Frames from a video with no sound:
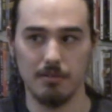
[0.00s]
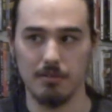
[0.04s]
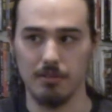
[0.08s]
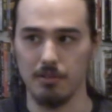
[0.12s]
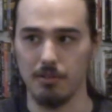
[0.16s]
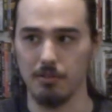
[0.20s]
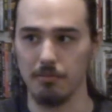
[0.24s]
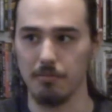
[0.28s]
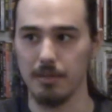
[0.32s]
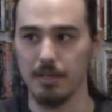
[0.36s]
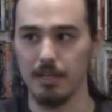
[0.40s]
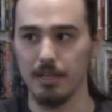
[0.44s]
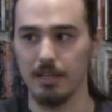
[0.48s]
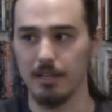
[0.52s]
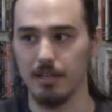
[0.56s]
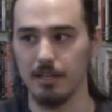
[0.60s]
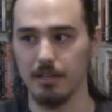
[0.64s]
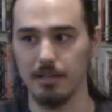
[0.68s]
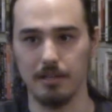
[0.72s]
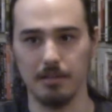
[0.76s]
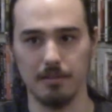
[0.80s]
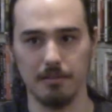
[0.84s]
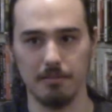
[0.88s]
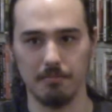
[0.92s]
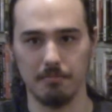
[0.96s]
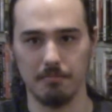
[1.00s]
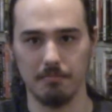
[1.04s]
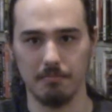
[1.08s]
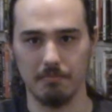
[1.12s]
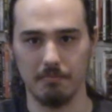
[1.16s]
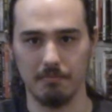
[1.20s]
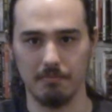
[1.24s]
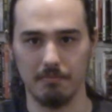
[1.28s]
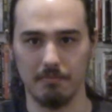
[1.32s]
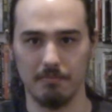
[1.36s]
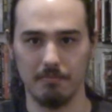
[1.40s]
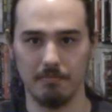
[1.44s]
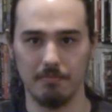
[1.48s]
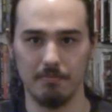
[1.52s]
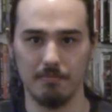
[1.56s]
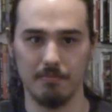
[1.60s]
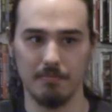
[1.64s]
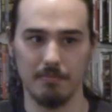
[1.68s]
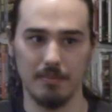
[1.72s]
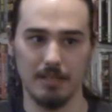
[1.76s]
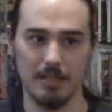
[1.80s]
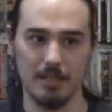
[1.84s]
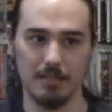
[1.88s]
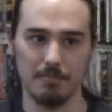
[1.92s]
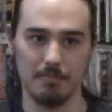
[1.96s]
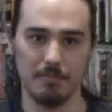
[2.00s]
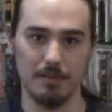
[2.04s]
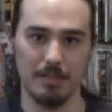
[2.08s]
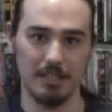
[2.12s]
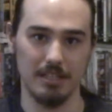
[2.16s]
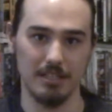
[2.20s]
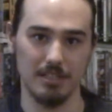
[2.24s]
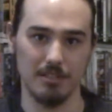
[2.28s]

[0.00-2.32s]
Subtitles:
you being as big